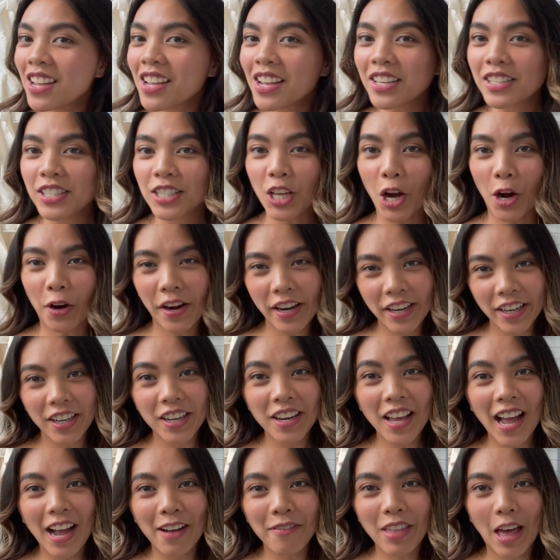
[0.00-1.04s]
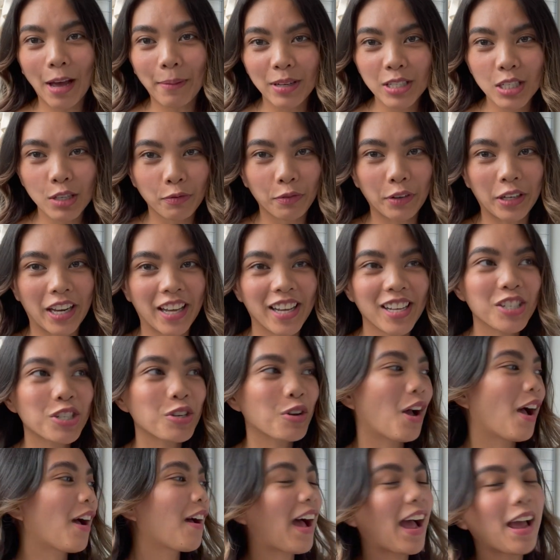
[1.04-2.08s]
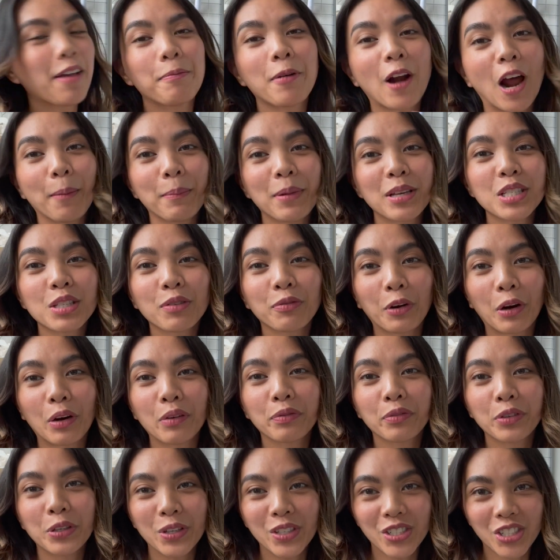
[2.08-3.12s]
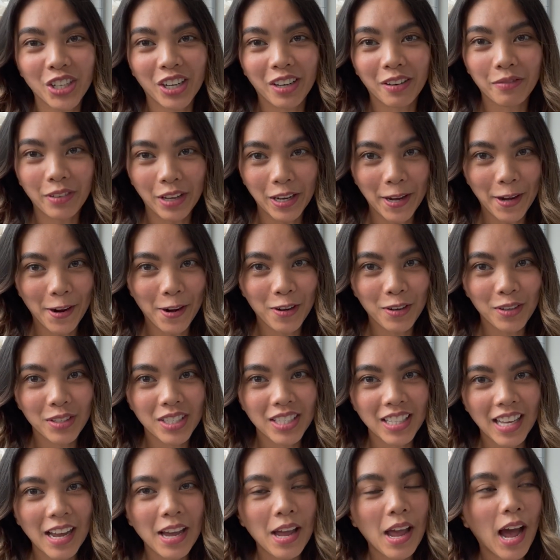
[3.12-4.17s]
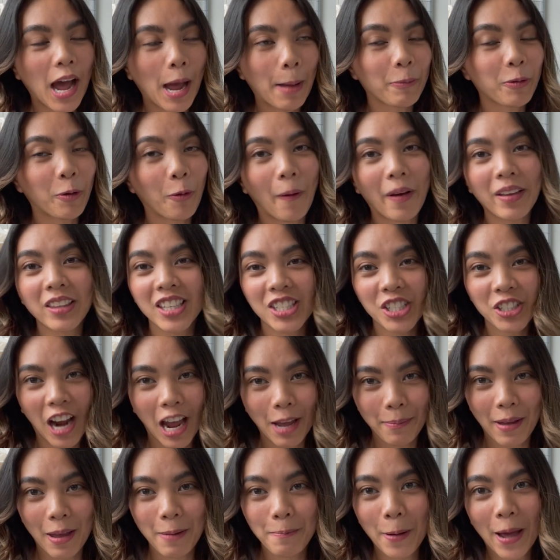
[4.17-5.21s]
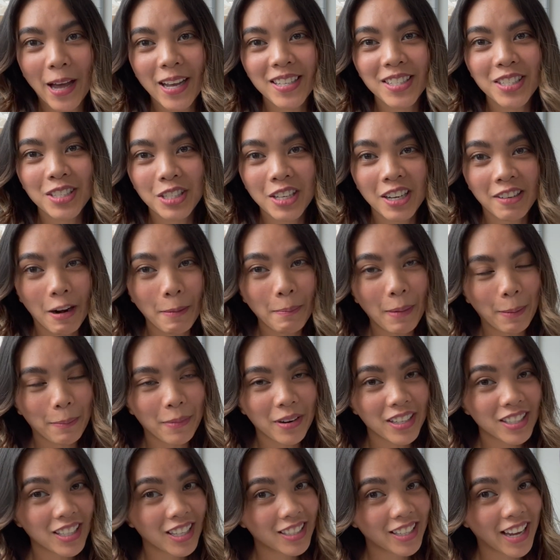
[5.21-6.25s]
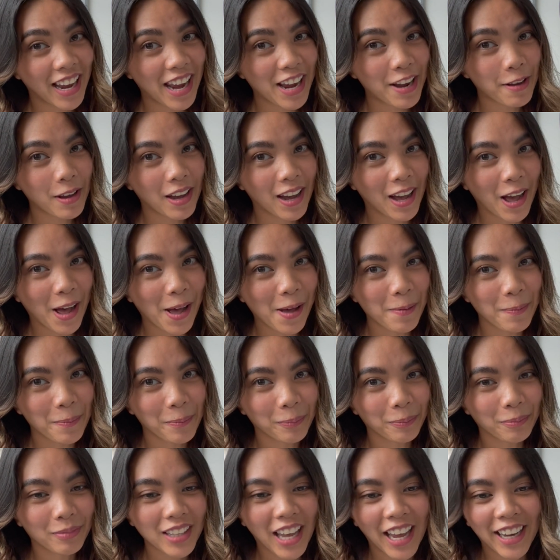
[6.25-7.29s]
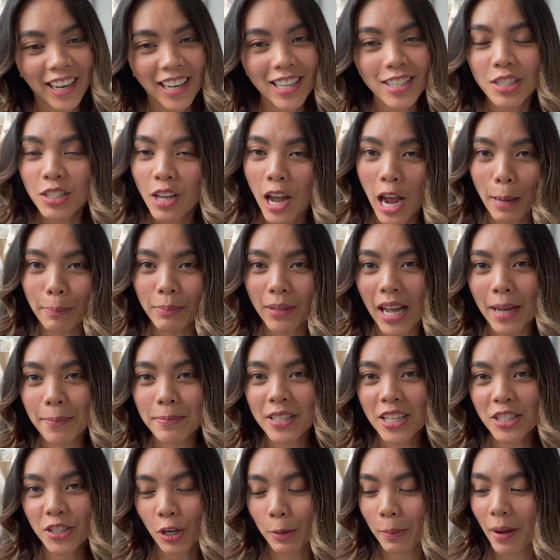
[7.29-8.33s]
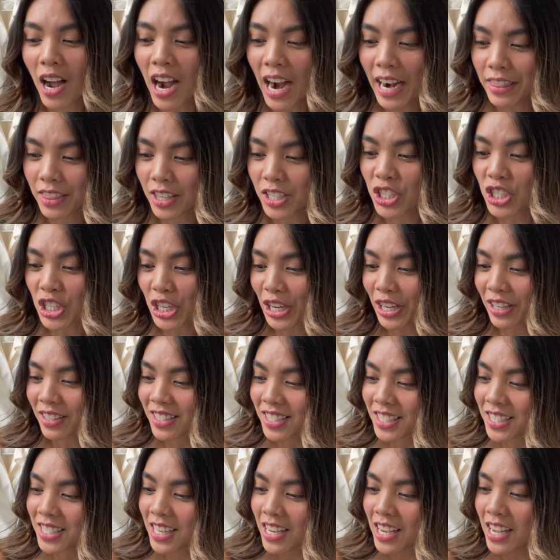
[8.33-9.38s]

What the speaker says: Sorry I didn't have that much footage. I promise for future videos I'm going to try my best to remember to take I guess time lapses or behind the scenes.